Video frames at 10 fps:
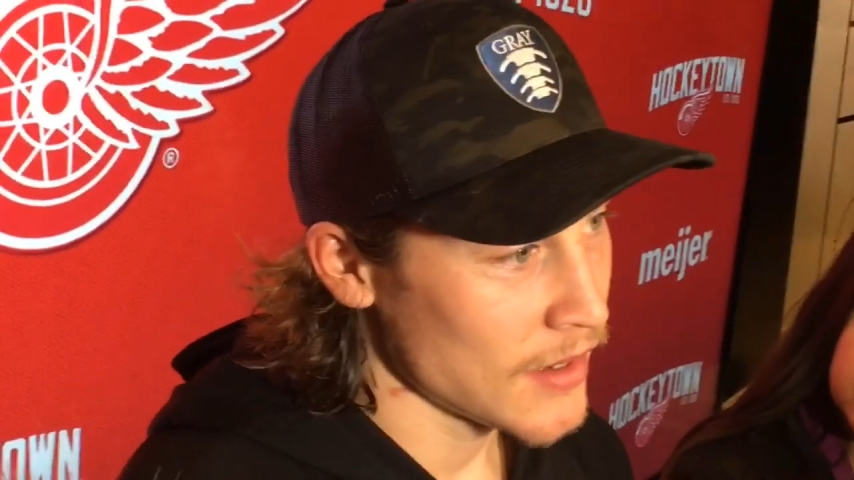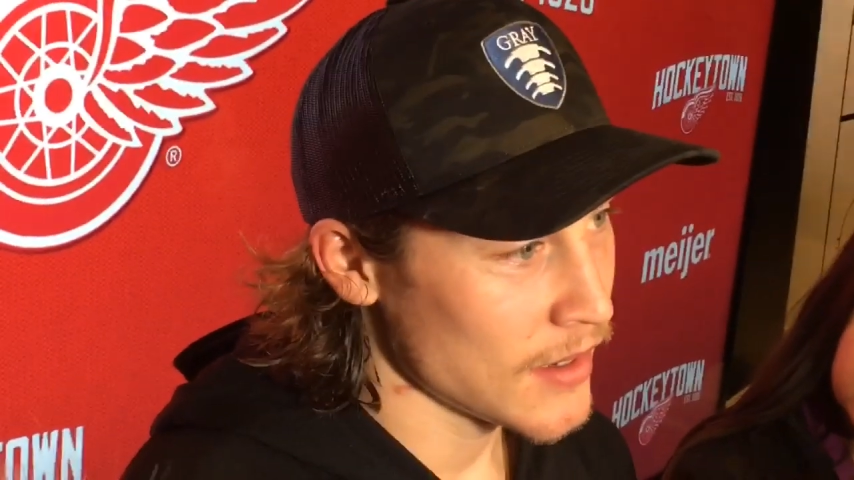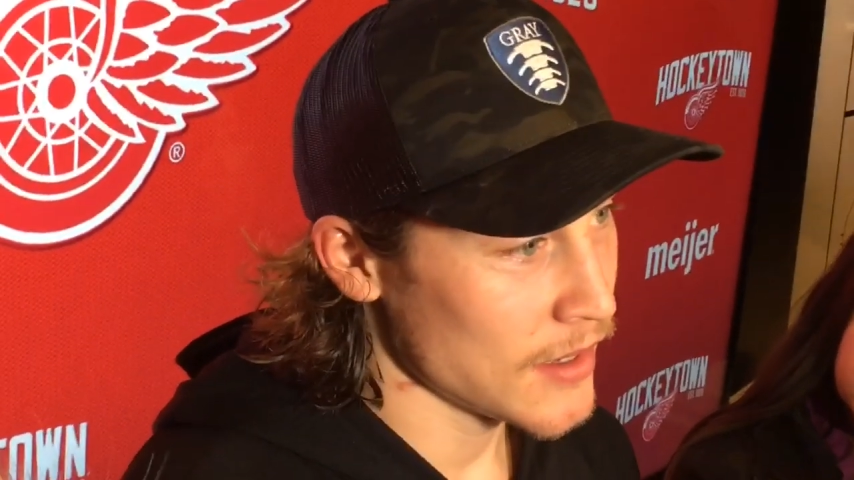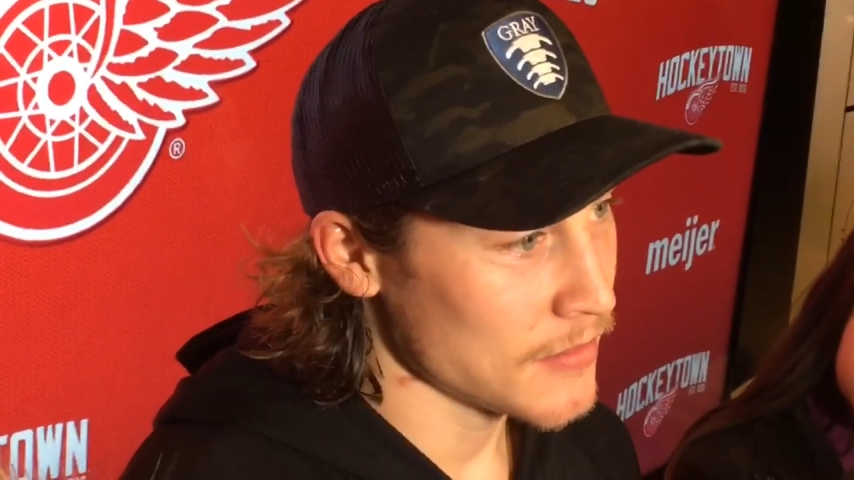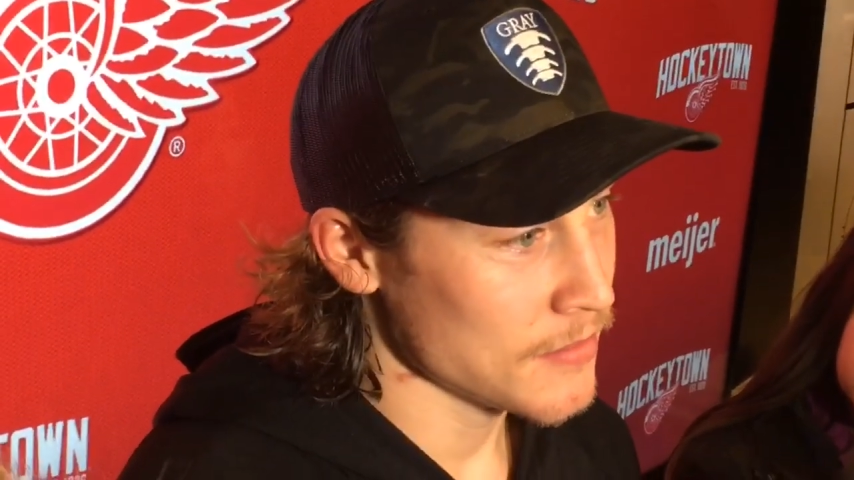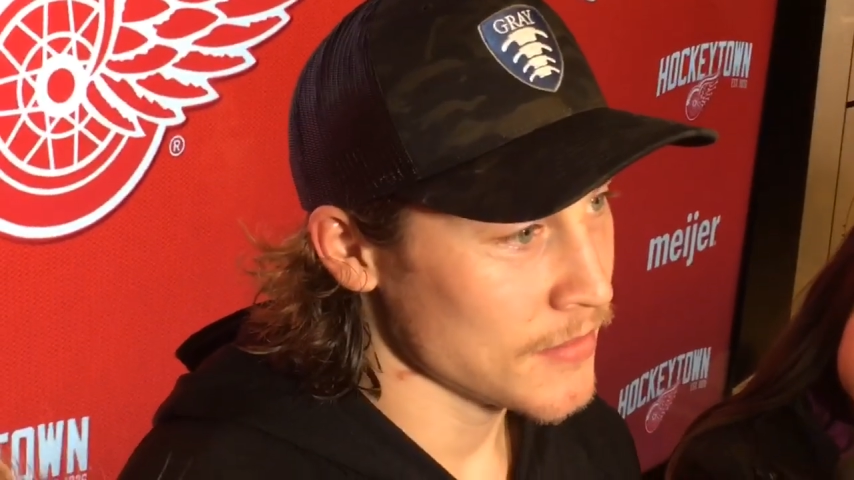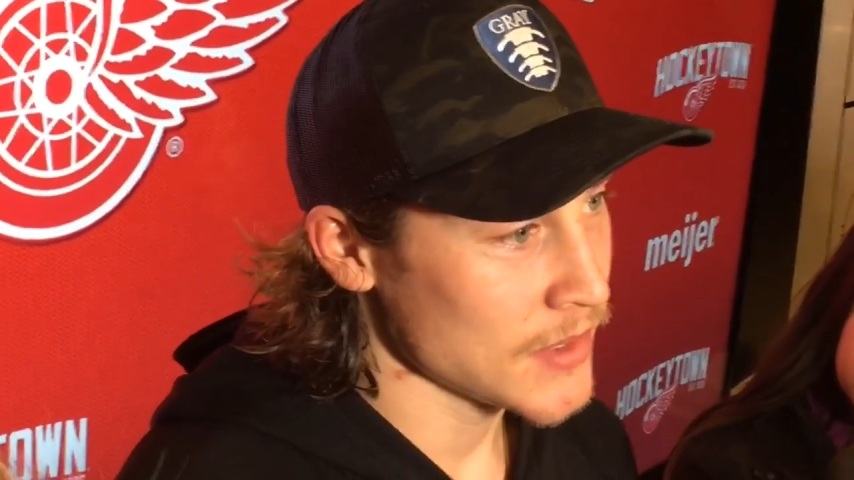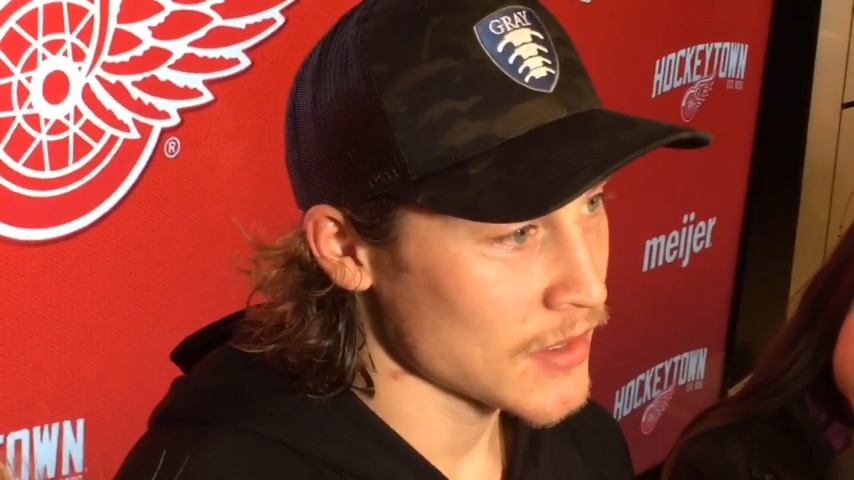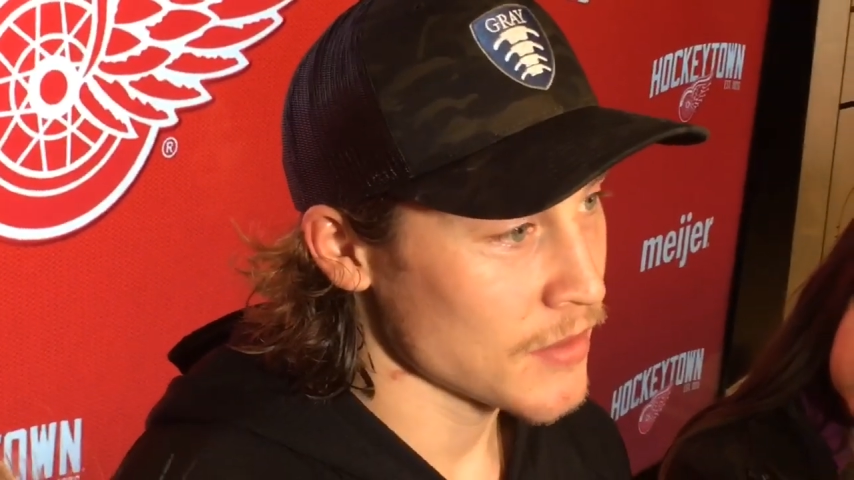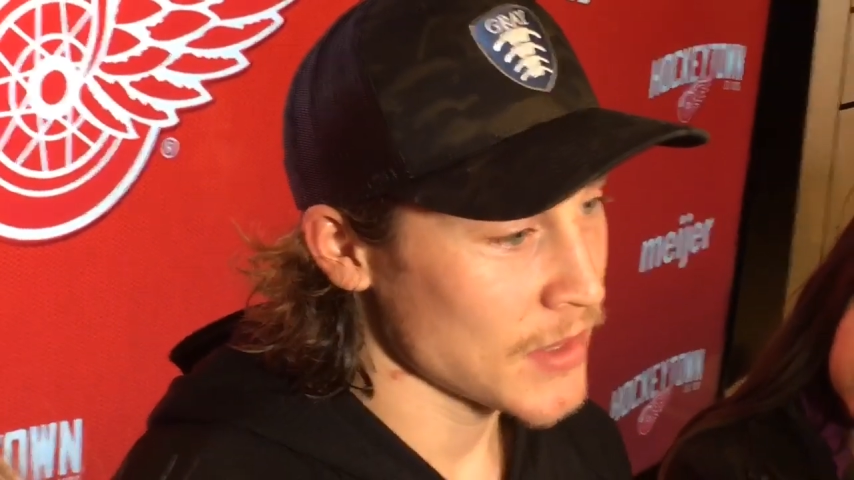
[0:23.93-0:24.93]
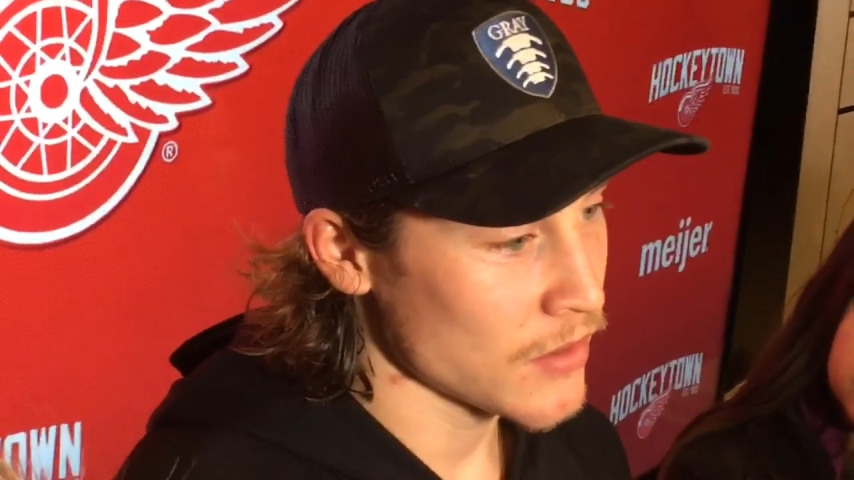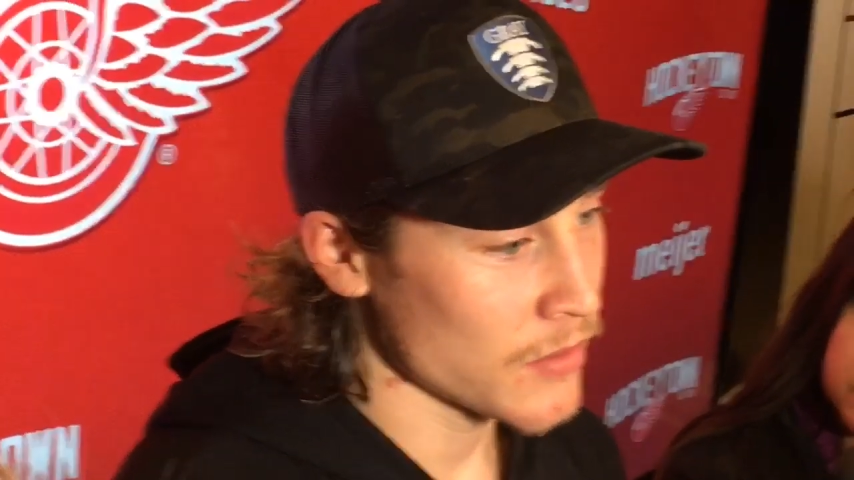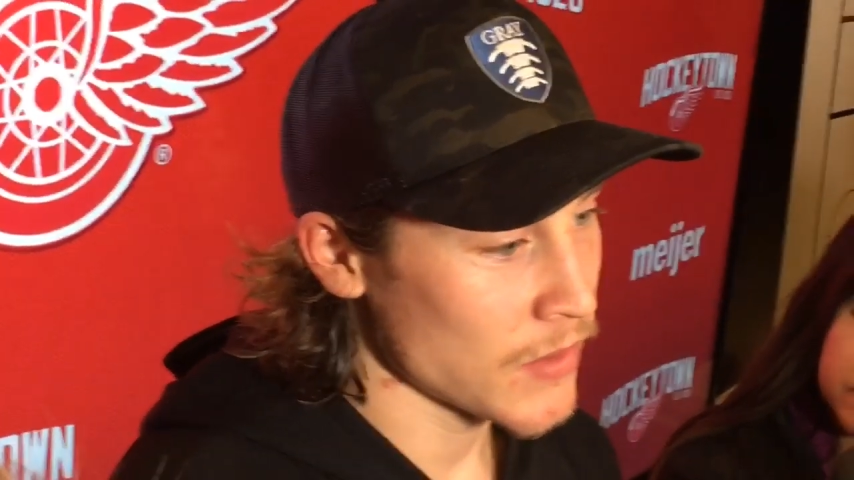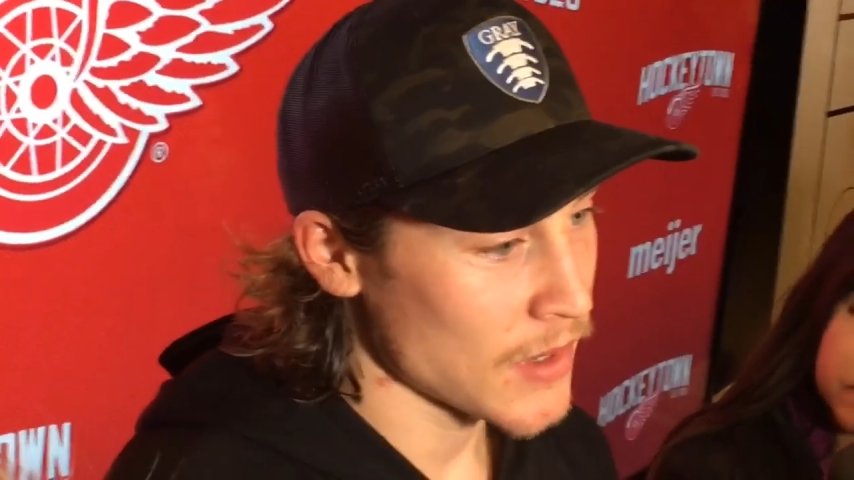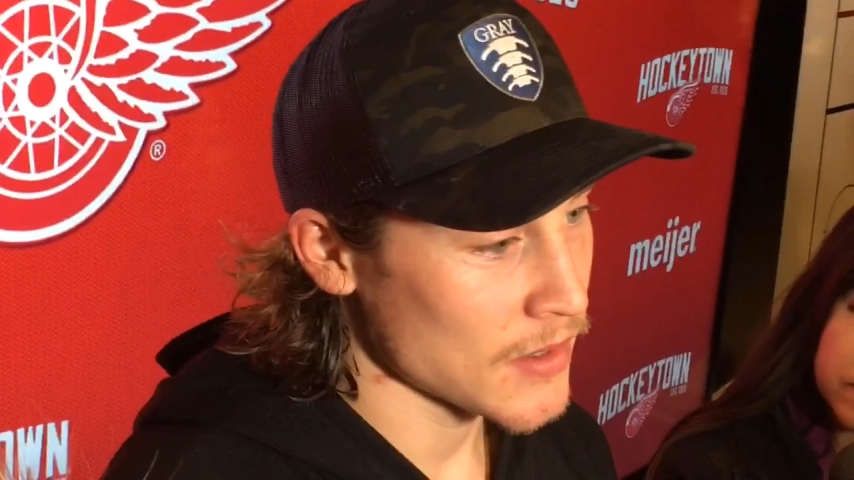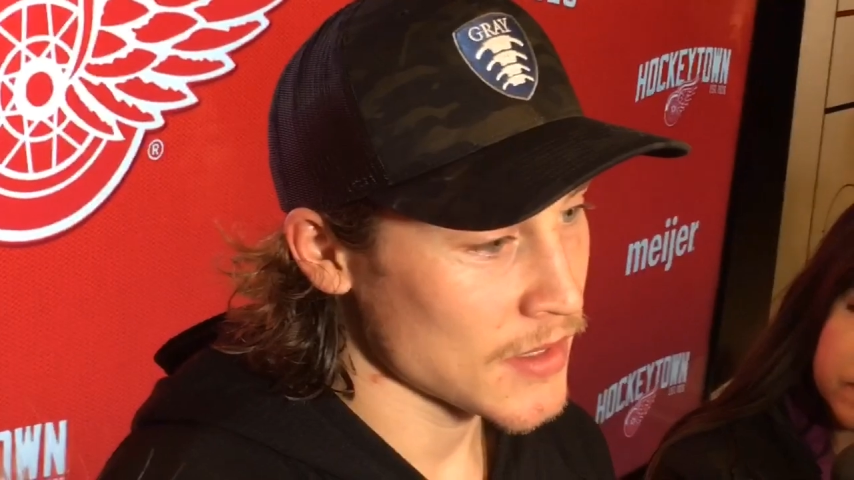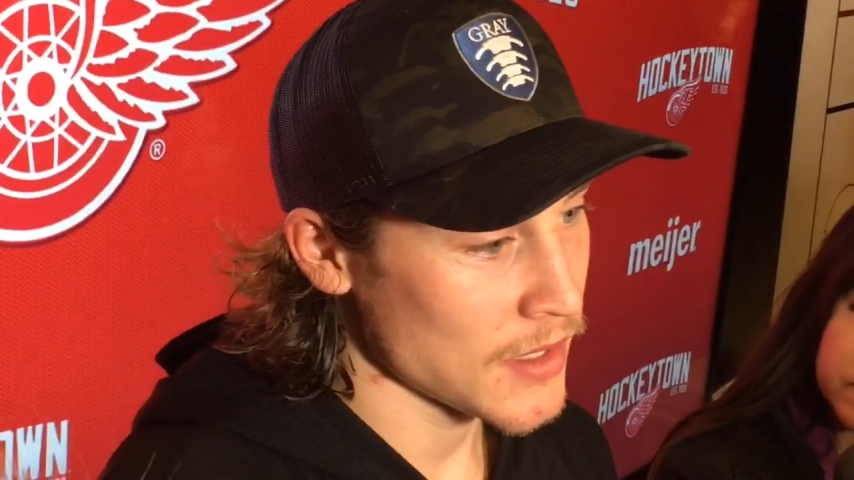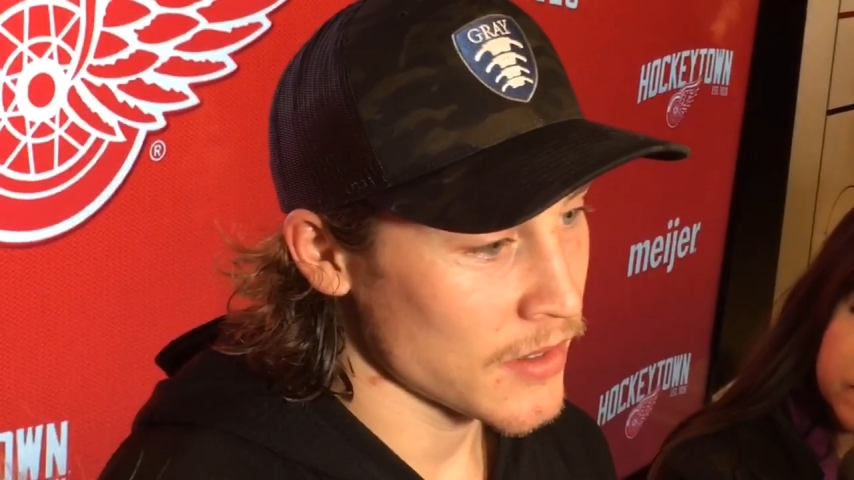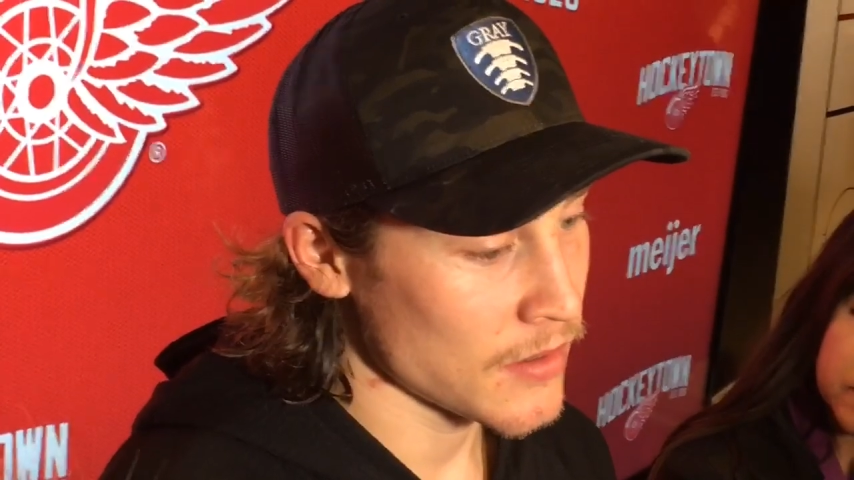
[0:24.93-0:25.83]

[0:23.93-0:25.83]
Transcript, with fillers: um, he's going to be good with us here.